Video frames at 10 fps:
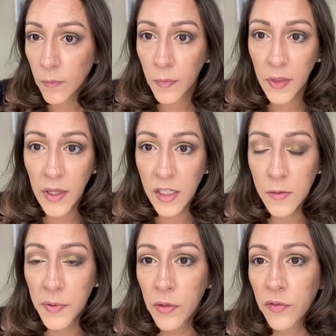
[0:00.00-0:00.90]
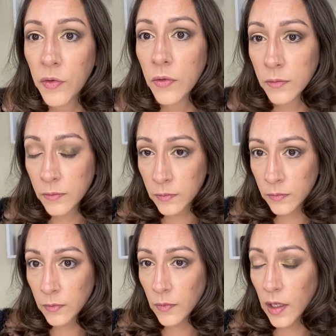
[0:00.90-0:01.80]
That's beautiful.
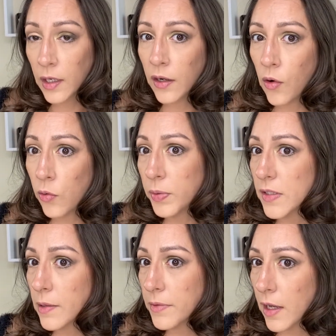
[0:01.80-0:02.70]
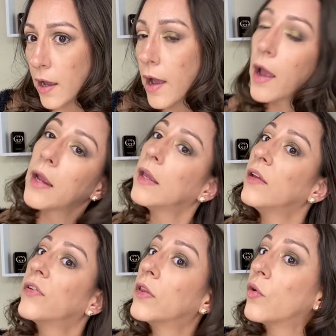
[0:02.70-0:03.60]
And it opens up the eye
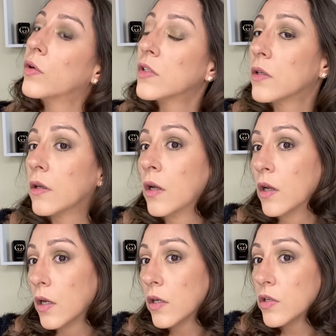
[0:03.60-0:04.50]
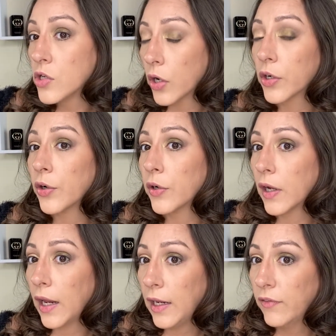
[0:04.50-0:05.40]
even though it's a darker
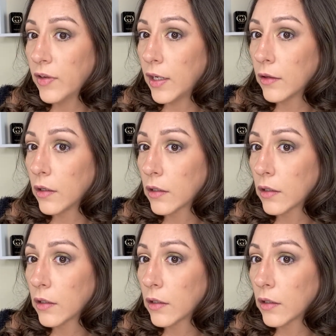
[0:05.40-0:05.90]
evening look.